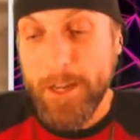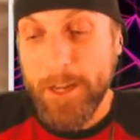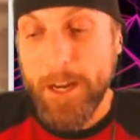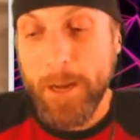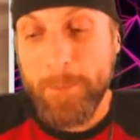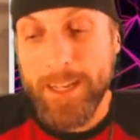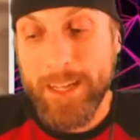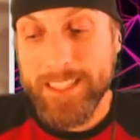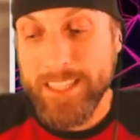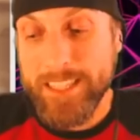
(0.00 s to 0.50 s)
I'm
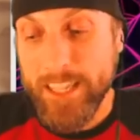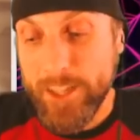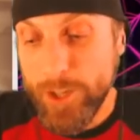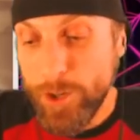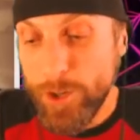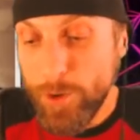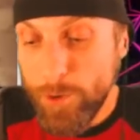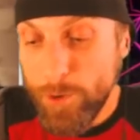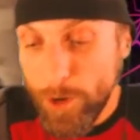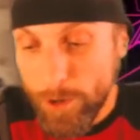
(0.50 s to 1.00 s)
not saying you're
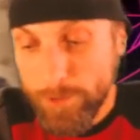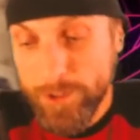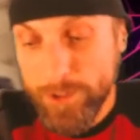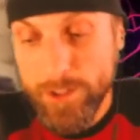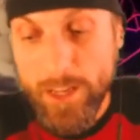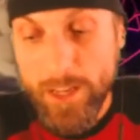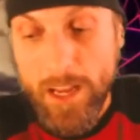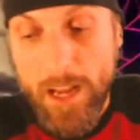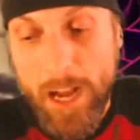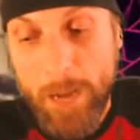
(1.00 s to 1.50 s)
gross.
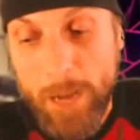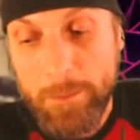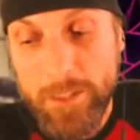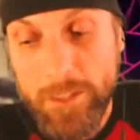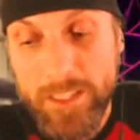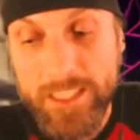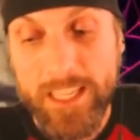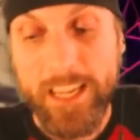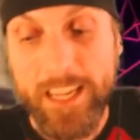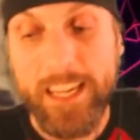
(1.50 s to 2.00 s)
I'm
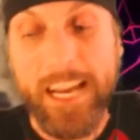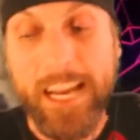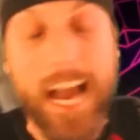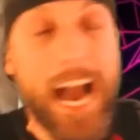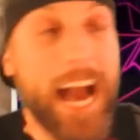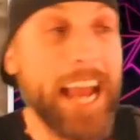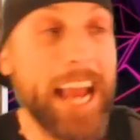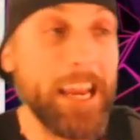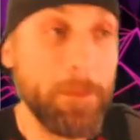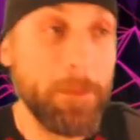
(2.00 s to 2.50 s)
just saying
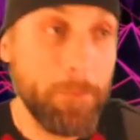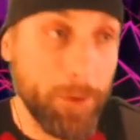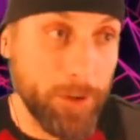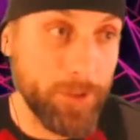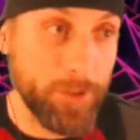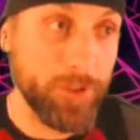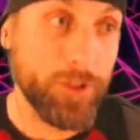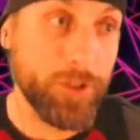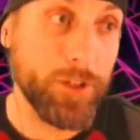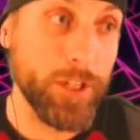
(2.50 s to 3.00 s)
I am
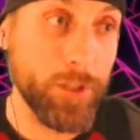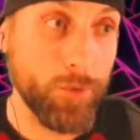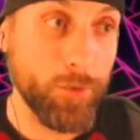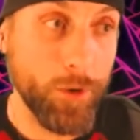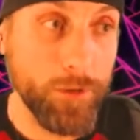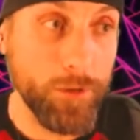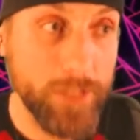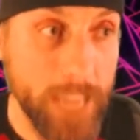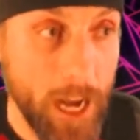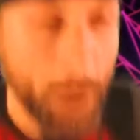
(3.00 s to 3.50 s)
personally
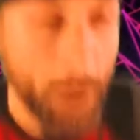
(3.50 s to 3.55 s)
grossed out.